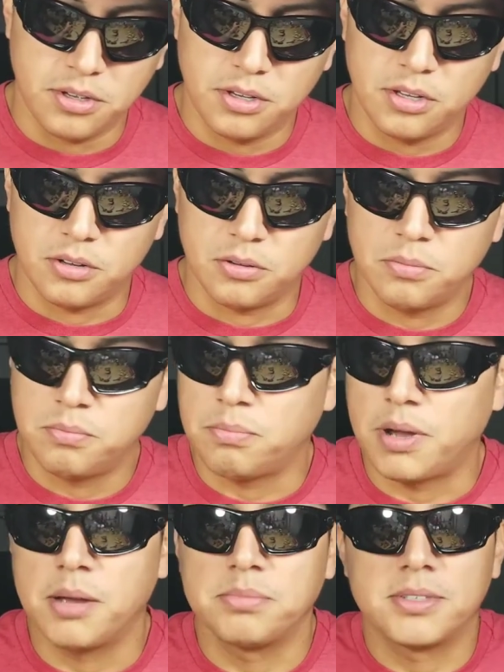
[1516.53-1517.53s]
you know,
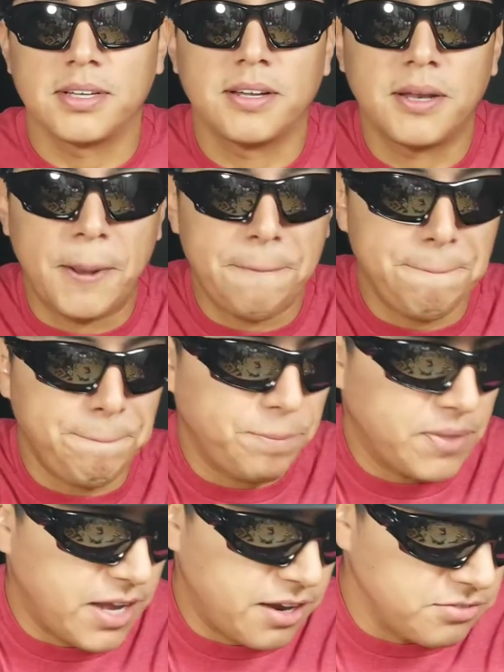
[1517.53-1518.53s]
pipes that
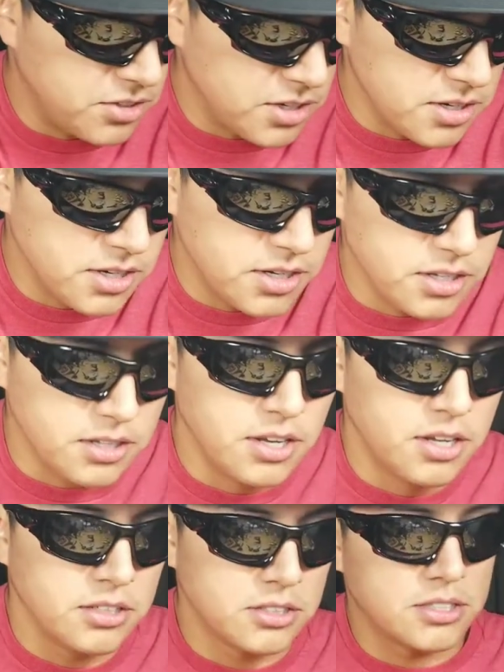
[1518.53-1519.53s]
I've done and
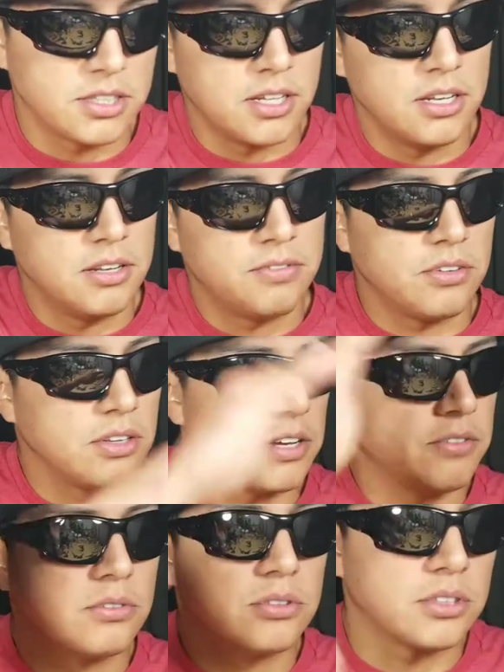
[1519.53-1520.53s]
just the different
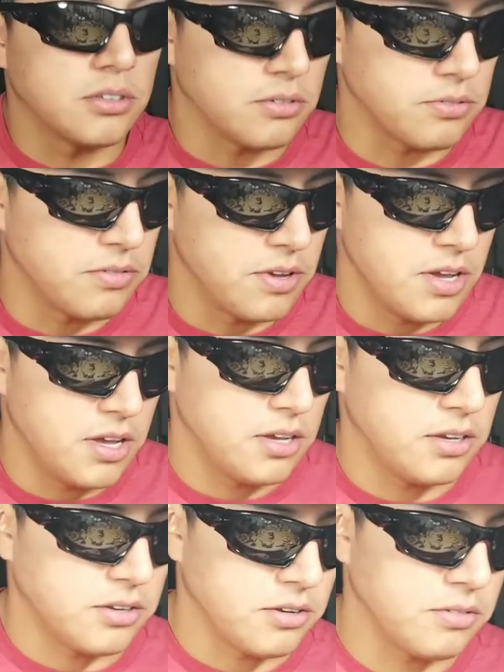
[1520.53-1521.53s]
levels of,
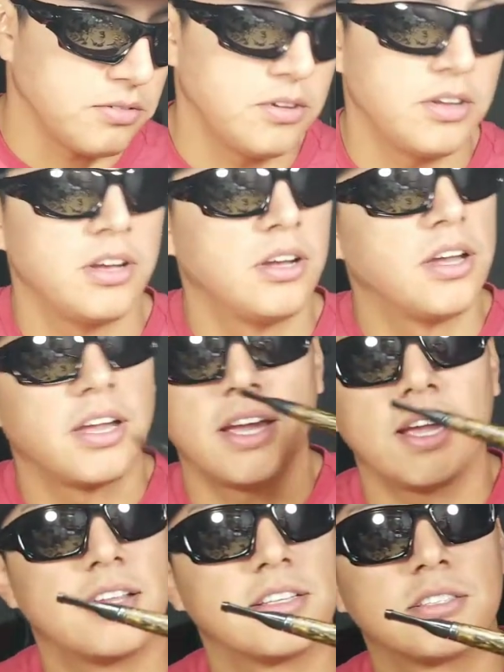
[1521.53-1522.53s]
you know,
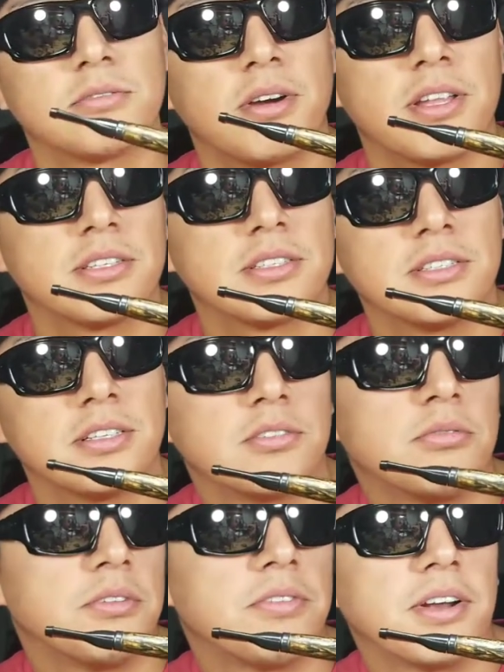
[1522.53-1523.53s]
hey, this is why this is a
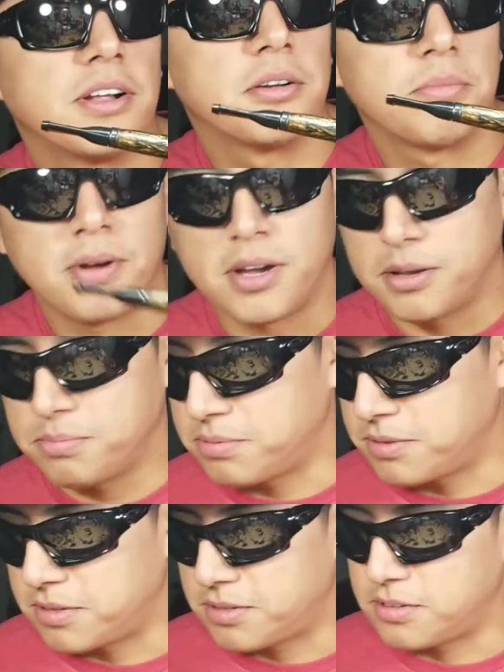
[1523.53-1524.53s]
$25 pipe,
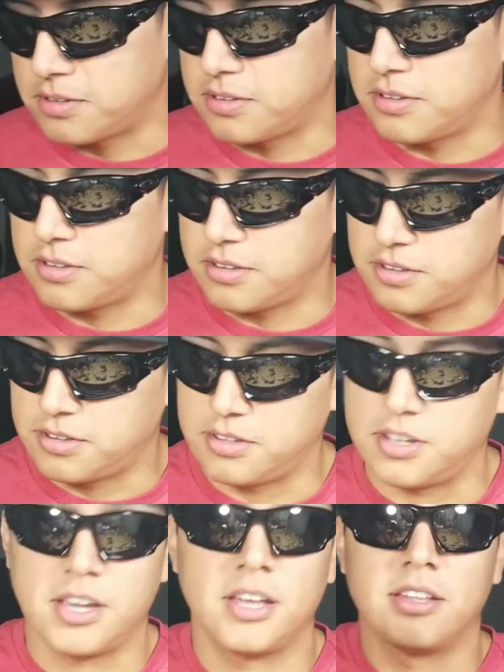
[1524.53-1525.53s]
and
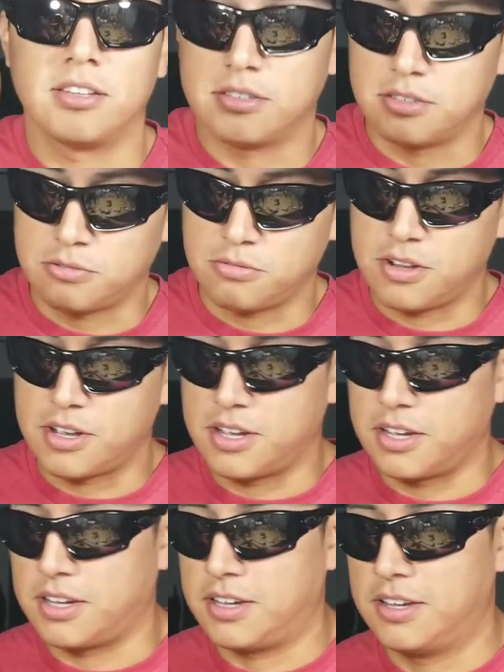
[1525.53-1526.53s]
hey, this is
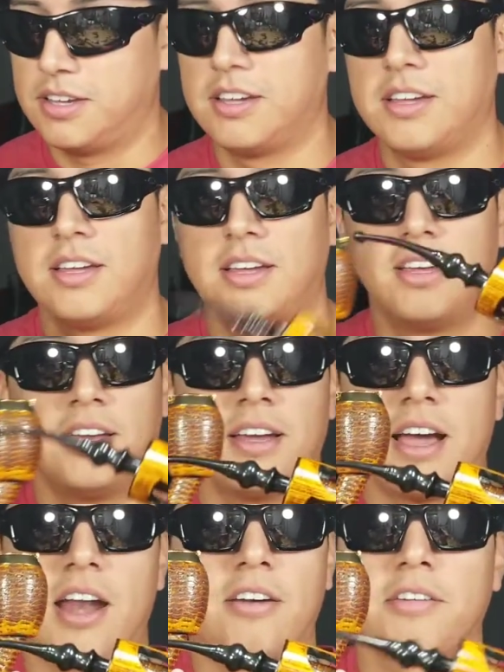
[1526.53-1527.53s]
why
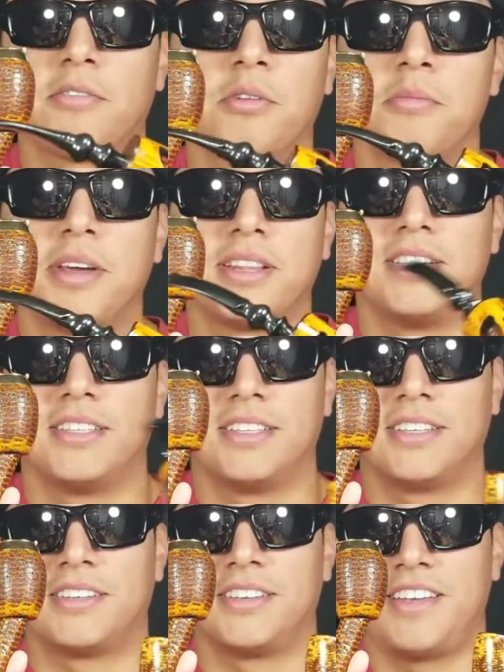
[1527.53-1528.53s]
I don't ever want to make these
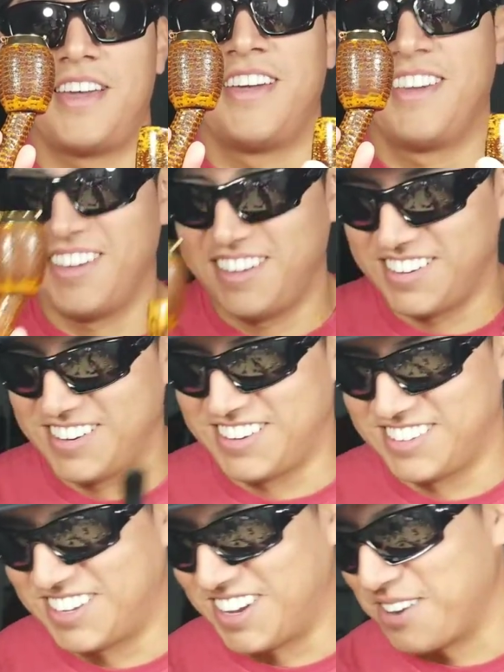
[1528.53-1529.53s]
again.
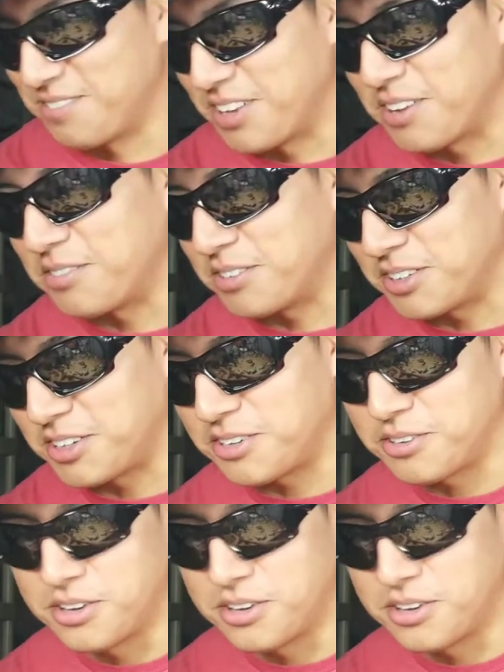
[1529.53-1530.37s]
type level, you know?